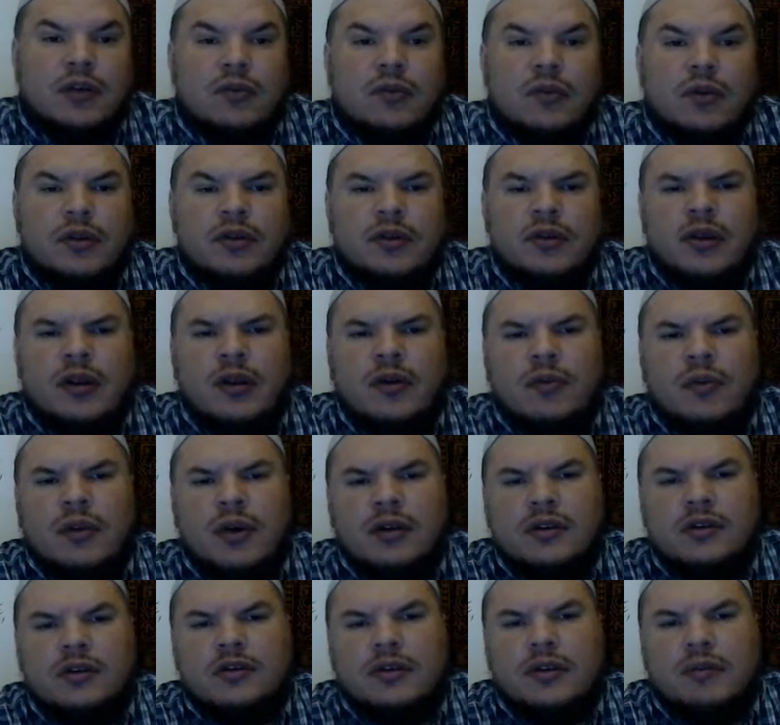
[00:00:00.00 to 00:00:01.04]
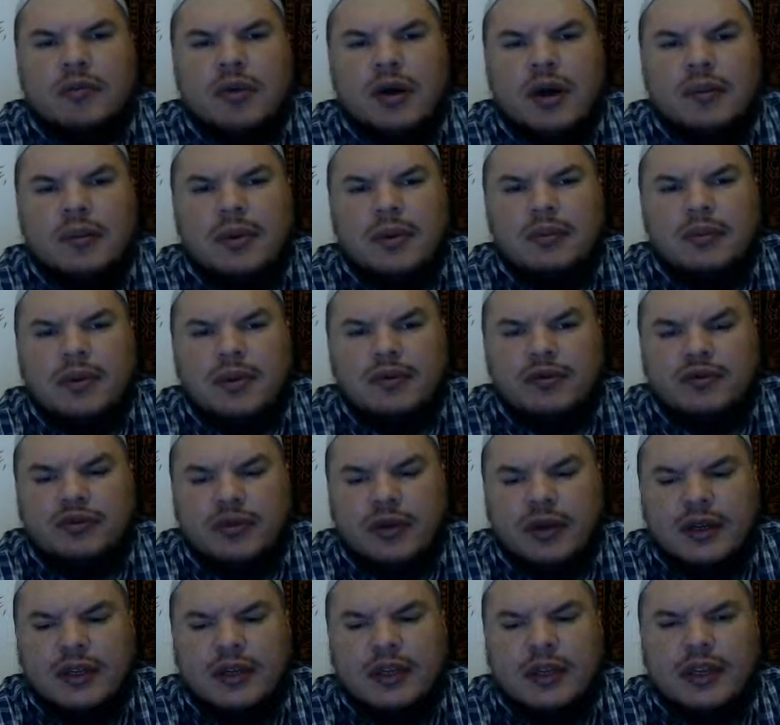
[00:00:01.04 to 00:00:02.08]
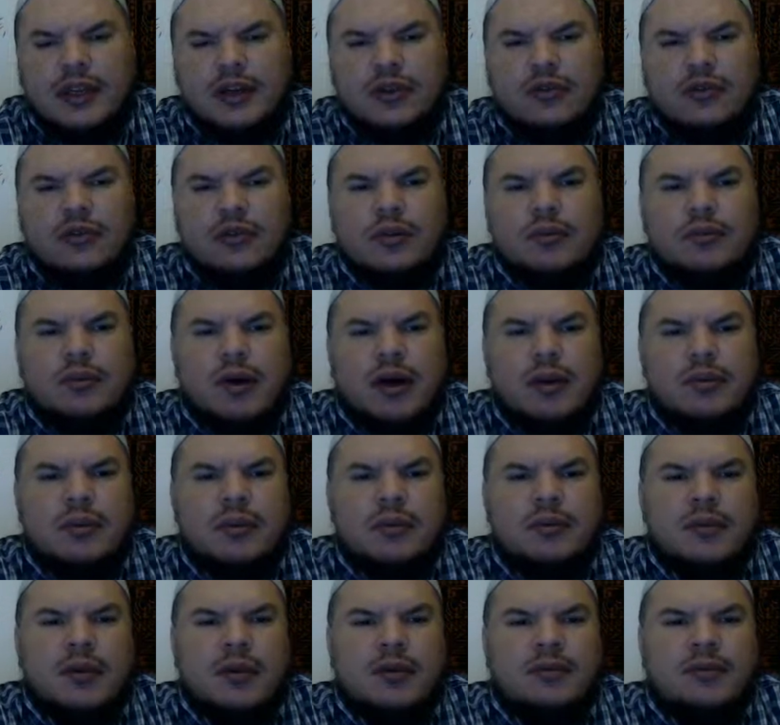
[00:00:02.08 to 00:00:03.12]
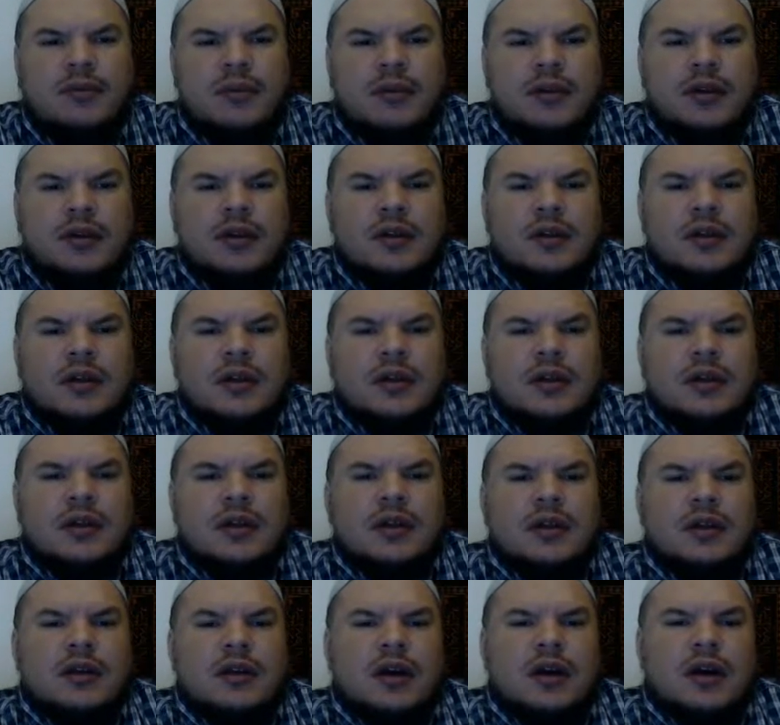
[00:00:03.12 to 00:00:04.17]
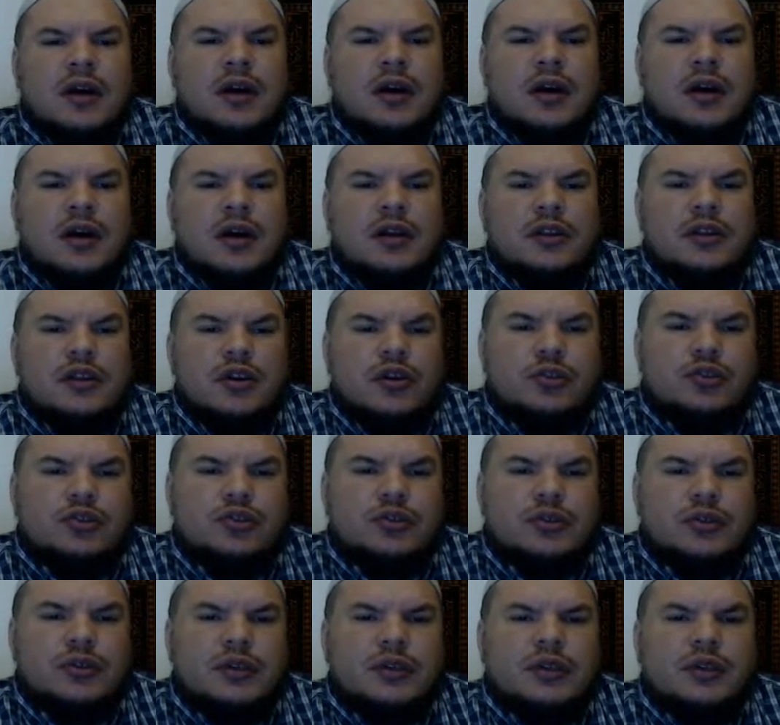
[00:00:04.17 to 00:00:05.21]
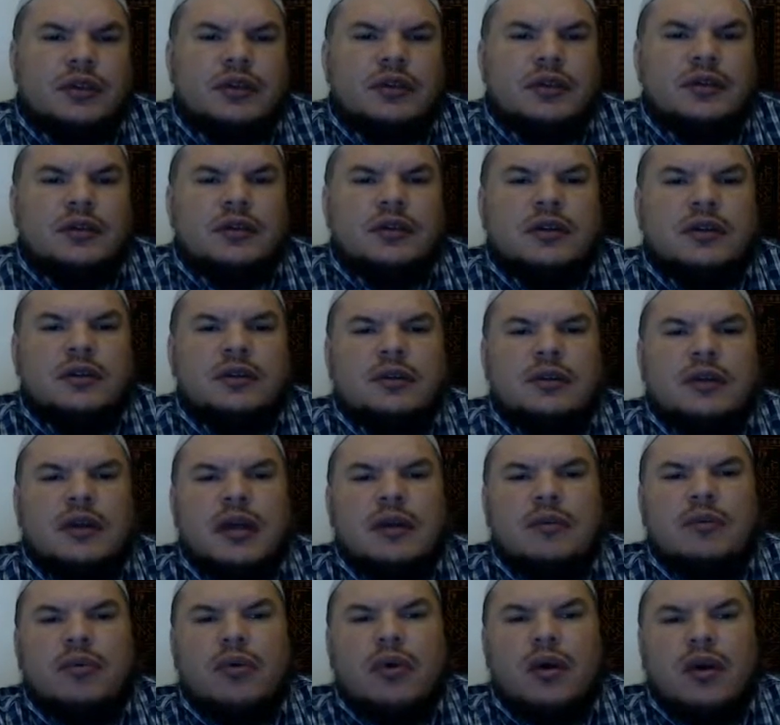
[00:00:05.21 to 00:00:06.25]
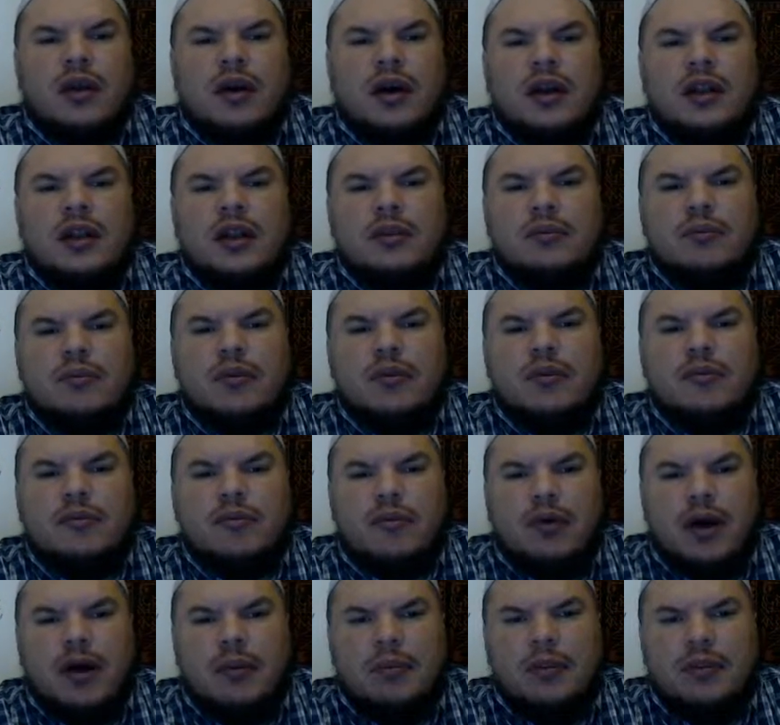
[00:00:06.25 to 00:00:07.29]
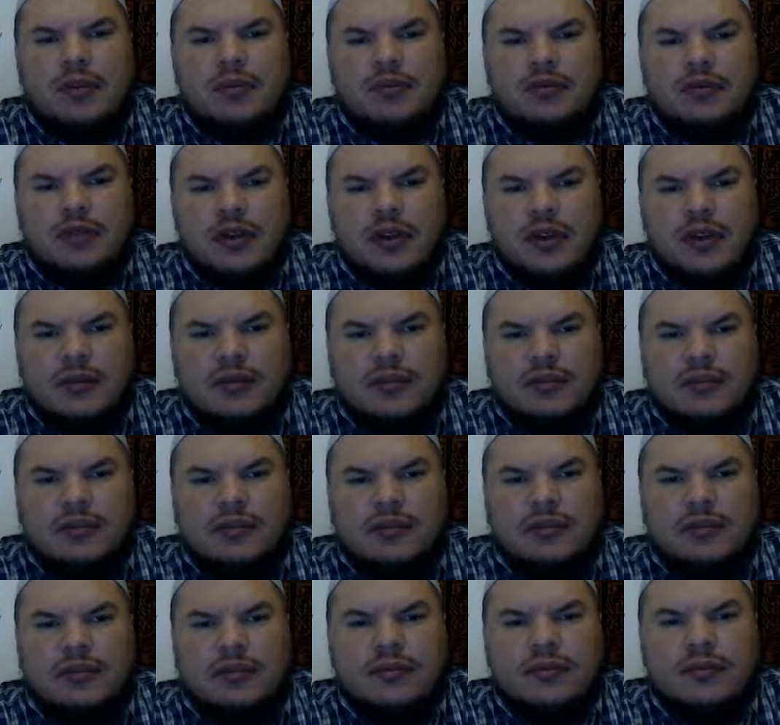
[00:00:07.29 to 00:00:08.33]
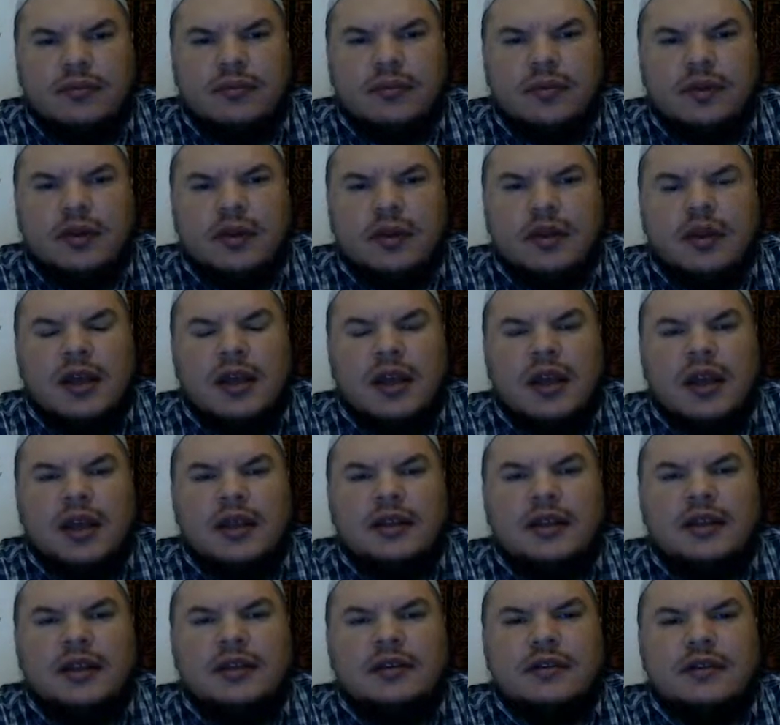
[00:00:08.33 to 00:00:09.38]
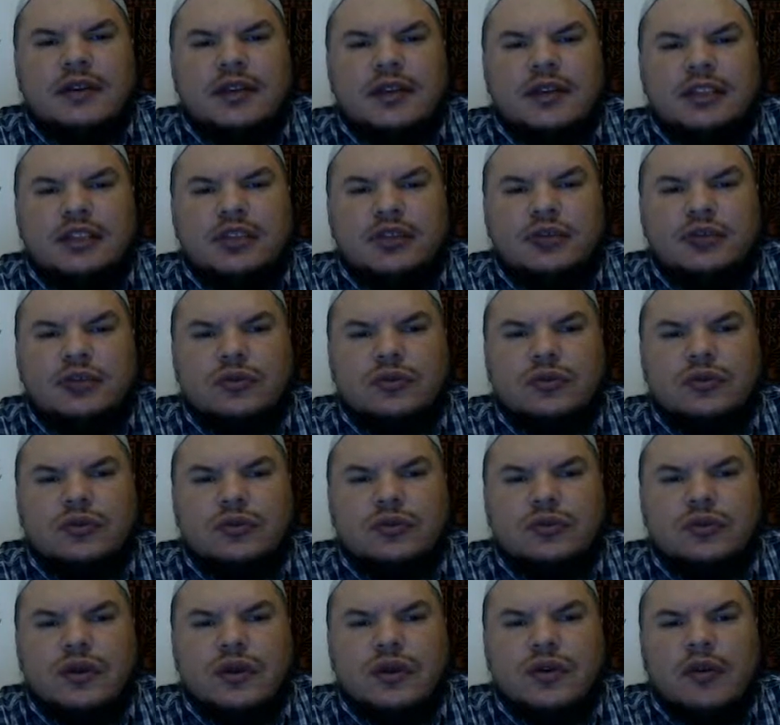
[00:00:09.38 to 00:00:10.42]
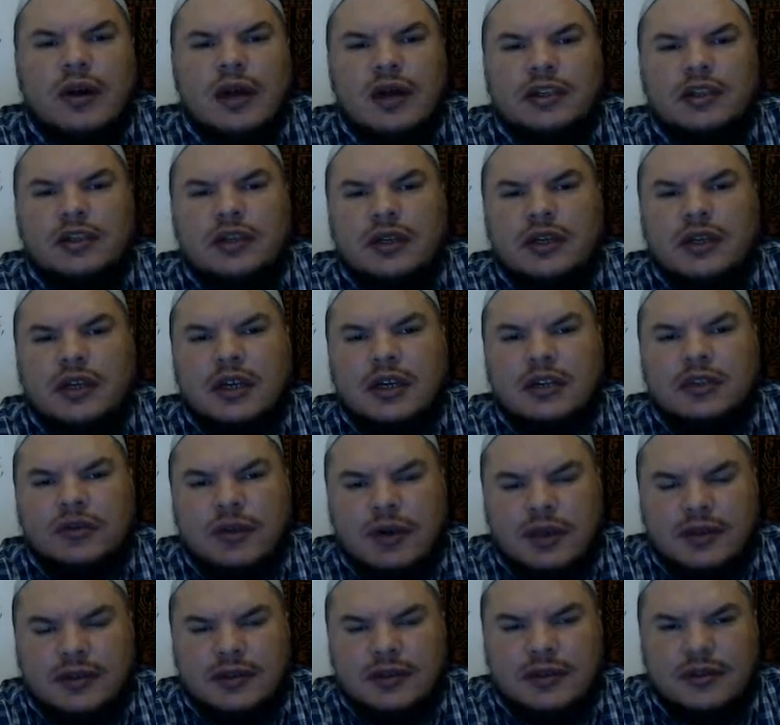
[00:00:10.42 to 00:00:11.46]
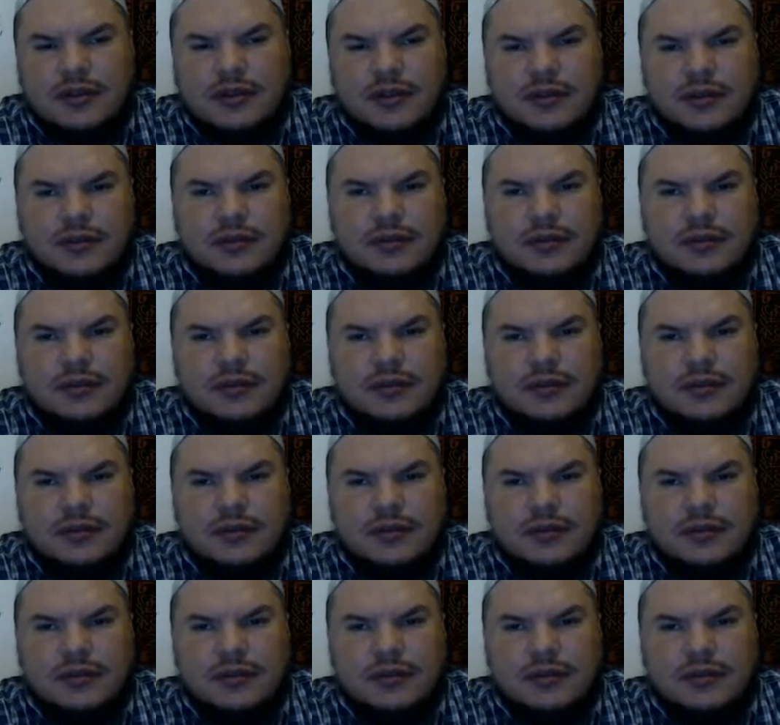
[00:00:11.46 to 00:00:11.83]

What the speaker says: Whether it was the problem of drinking or the problem of adultery, they brought a number of problems to him, and these issues were gradually addressed.